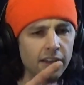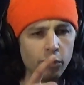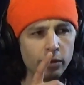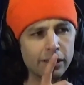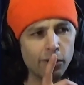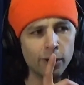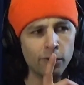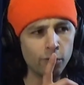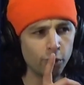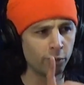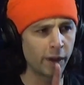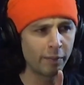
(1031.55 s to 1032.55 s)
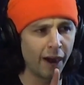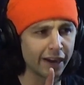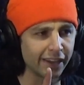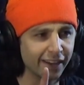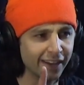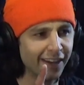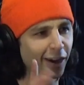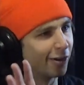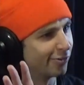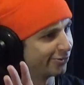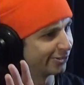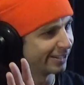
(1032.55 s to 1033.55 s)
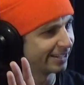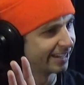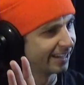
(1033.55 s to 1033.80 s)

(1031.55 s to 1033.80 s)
in which I wouldn't ruin my body, hopefully.